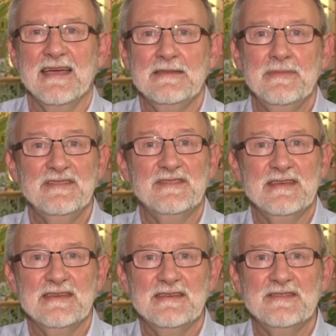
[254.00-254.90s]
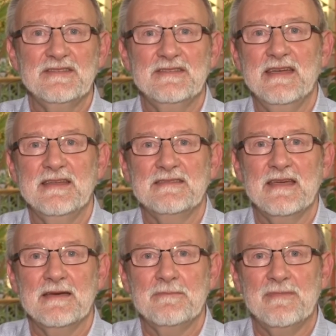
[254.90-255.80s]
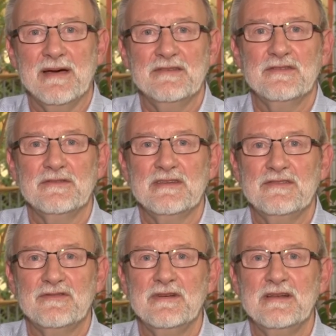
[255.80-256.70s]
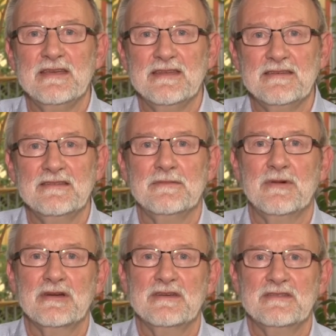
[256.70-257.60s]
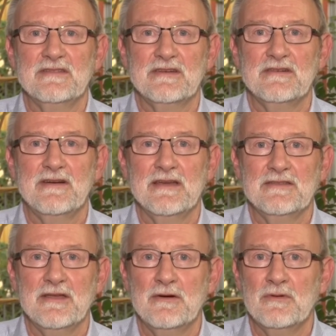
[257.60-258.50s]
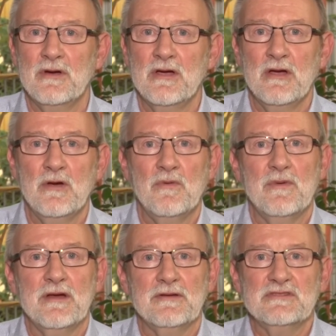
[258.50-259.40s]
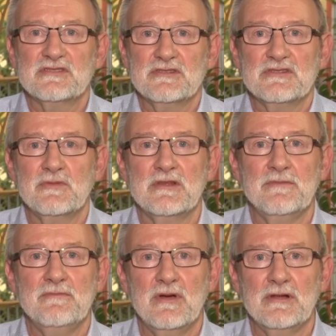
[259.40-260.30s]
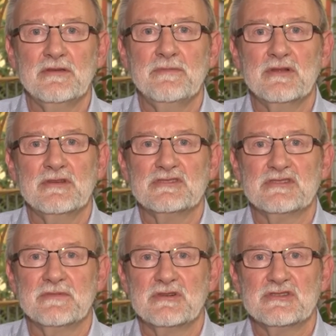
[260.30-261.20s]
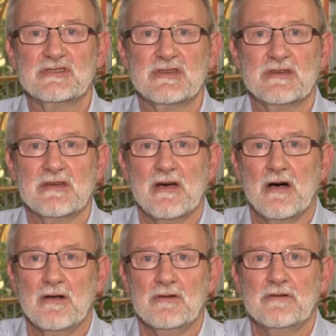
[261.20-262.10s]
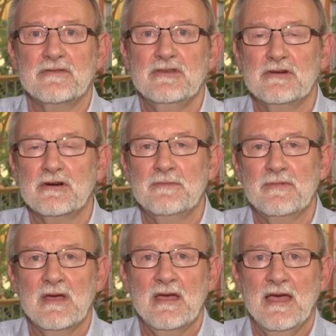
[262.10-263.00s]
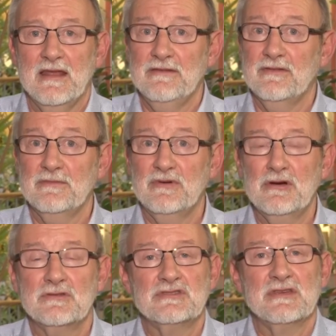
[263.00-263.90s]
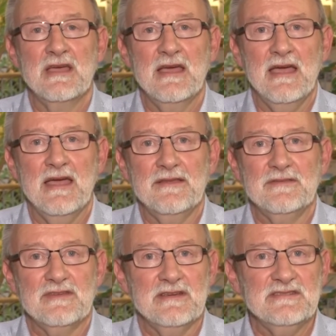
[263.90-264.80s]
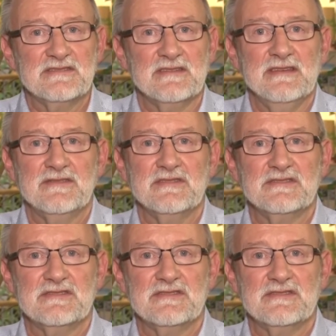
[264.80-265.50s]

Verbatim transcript: And the best thing is that uh, Bison is really hitting the market uh, right now. We are discussing with multiple customers uh, all over Europe and even abroad. And the interest